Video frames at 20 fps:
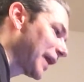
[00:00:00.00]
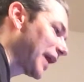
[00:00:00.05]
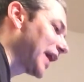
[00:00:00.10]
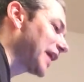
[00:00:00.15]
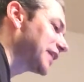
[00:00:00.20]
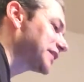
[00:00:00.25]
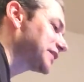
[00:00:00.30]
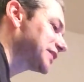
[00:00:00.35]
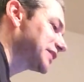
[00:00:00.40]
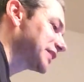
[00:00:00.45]

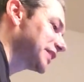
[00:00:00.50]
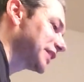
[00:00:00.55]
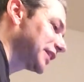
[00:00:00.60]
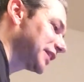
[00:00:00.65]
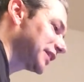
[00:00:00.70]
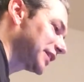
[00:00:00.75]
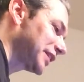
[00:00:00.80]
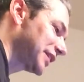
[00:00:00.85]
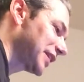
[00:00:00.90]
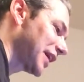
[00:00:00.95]
That's
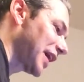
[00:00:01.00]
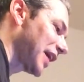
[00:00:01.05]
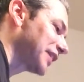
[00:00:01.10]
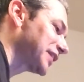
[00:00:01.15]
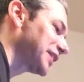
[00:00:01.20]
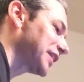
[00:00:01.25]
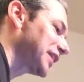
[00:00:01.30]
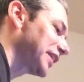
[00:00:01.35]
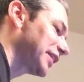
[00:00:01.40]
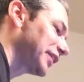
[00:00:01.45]
it.
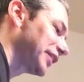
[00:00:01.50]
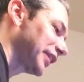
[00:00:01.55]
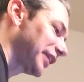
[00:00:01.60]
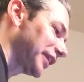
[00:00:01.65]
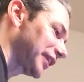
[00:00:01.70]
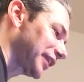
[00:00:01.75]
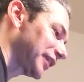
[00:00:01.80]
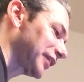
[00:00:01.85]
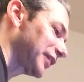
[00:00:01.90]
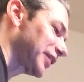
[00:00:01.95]
Not
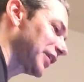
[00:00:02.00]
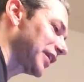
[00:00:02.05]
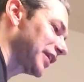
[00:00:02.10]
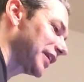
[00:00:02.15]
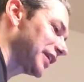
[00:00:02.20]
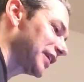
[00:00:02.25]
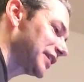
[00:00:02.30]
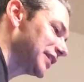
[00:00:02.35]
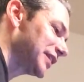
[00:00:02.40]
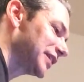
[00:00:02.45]
killing,
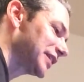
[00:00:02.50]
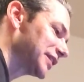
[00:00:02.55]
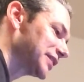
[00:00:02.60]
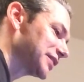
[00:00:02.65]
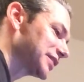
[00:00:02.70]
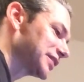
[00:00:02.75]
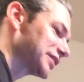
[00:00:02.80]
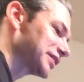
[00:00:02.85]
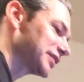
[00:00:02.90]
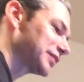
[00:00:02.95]
right?
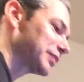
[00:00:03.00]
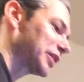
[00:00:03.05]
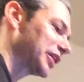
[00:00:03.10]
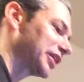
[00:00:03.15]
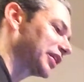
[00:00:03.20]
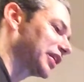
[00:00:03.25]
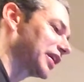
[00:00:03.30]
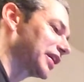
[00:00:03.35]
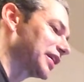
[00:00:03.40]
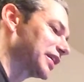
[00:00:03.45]
It's
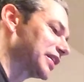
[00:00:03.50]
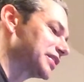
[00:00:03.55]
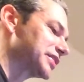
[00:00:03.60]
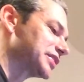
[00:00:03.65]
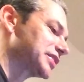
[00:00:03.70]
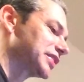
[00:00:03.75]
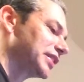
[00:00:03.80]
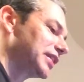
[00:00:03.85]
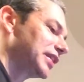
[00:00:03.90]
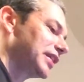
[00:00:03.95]

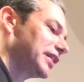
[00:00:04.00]
because